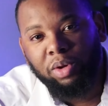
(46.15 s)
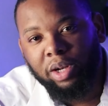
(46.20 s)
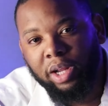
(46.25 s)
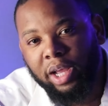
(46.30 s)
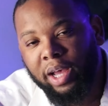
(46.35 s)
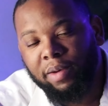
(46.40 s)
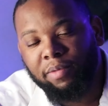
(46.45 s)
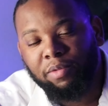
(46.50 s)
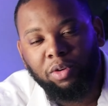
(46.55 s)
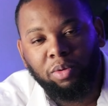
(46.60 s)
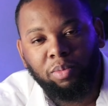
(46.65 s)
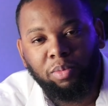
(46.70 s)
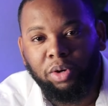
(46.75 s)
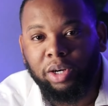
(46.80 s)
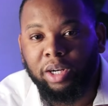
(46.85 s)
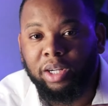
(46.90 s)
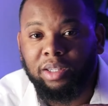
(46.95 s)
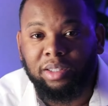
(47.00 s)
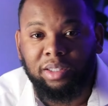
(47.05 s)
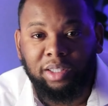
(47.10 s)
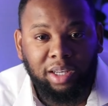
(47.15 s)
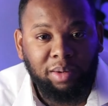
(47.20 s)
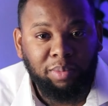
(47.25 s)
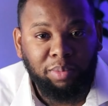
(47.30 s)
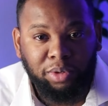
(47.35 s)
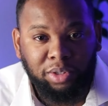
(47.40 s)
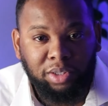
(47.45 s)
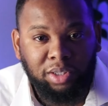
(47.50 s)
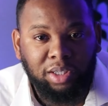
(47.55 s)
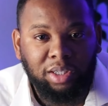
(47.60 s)
want to have no more than ten
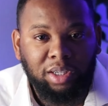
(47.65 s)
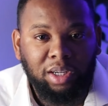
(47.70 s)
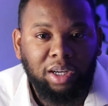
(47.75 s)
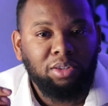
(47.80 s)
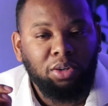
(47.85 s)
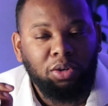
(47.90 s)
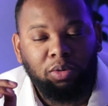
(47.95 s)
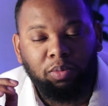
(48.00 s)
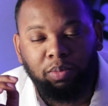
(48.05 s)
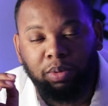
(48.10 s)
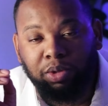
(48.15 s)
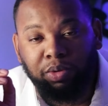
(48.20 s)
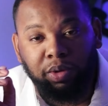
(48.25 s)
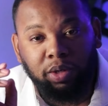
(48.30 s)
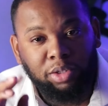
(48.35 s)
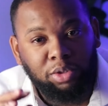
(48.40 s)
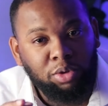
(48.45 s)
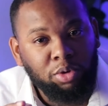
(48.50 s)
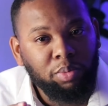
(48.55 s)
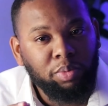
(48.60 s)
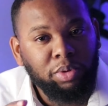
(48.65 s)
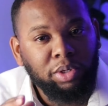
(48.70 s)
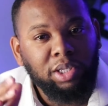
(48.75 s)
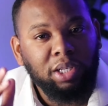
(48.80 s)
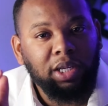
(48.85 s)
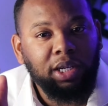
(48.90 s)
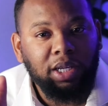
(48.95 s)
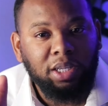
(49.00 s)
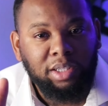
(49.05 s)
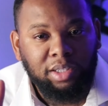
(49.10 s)
percent. So between two
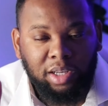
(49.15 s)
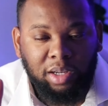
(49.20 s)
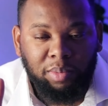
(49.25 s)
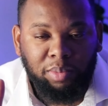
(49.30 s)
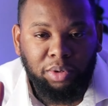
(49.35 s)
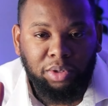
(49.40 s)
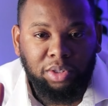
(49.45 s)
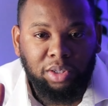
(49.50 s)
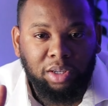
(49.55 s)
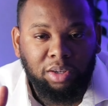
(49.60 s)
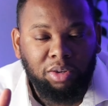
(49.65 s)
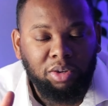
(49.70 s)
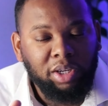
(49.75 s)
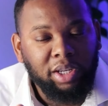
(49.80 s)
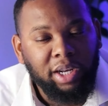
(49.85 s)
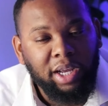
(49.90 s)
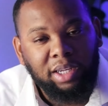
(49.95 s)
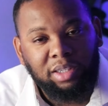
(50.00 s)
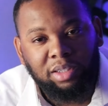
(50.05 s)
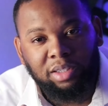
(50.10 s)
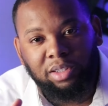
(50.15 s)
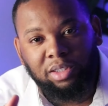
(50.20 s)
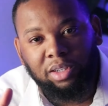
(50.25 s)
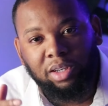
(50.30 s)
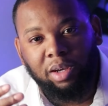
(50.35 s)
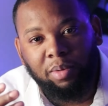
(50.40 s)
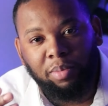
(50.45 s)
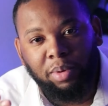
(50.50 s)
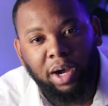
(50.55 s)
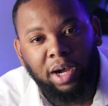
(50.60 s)
percent and ten percent, you can actually
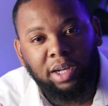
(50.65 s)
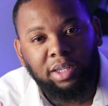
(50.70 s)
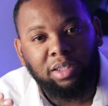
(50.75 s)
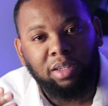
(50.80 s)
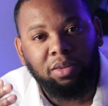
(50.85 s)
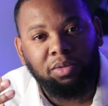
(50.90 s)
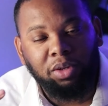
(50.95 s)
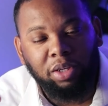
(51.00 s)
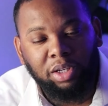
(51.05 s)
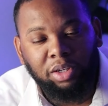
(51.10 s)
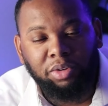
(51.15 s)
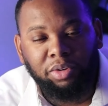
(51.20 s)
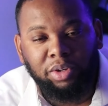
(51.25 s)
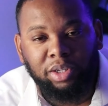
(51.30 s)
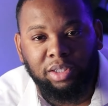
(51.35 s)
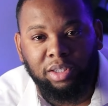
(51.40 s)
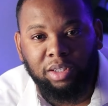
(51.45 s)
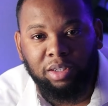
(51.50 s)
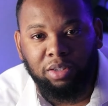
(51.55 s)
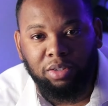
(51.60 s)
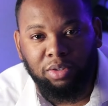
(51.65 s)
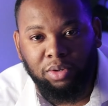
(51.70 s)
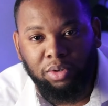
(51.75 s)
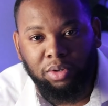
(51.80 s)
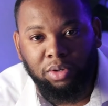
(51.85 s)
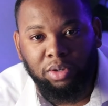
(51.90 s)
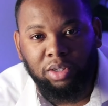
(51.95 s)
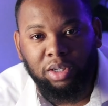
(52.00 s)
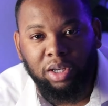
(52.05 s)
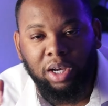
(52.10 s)
see a positive increase in your
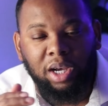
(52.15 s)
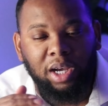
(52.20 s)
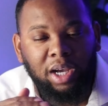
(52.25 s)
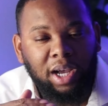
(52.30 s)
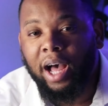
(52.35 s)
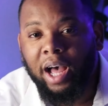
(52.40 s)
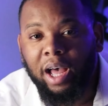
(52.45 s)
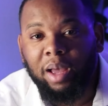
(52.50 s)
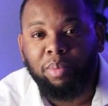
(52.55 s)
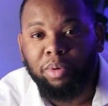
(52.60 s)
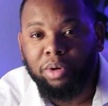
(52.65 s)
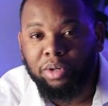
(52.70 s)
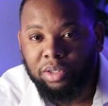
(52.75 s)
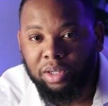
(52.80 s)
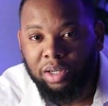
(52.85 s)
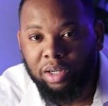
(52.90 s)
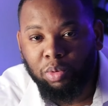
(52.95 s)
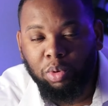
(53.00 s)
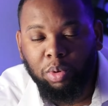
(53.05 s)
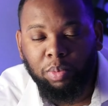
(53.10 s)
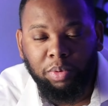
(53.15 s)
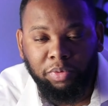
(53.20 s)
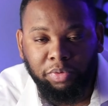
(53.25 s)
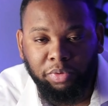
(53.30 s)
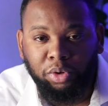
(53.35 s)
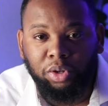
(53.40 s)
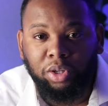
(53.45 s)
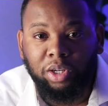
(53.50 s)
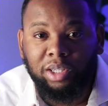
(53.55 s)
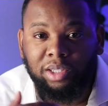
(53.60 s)
scores. I personally would
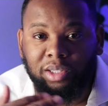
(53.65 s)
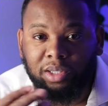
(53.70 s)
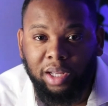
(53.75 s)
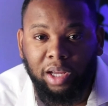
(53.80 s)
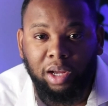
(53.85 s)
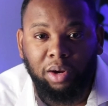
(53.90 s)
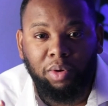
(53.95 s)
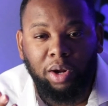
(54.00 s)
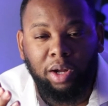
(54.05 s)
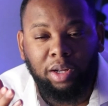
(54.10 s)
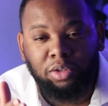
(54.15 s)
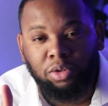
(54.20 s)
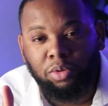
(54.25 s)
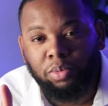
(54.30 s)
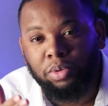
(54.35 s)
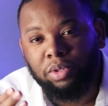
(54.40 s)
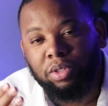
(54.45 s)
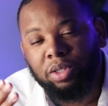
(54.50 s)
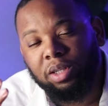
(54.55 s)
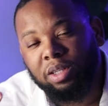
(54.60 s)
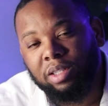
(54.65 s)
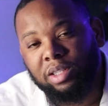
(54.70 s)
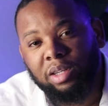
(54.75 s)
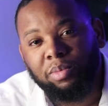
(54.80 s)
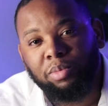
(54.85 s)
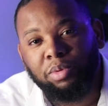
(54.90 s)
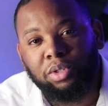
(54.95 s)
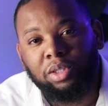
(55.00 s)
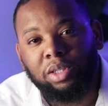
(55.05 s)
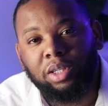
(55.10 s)
prefer you to stay around two percent or
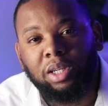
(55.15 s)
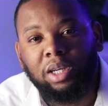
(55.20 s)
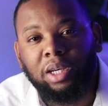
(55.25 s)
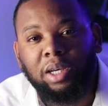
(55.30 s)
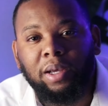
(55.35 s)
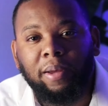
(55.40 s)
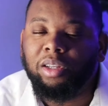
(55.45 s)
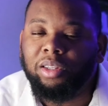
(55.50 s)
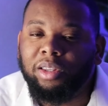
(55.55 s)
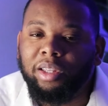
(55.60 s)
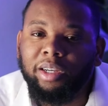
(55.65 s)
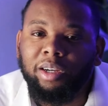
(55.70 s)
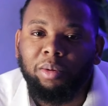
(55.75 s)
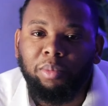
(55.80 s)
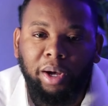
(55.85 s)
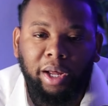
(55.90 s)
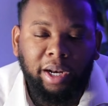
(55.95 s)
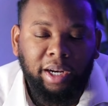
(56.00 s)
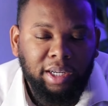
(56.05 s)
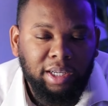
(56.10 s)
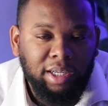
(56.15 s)
ten percent. The thing about it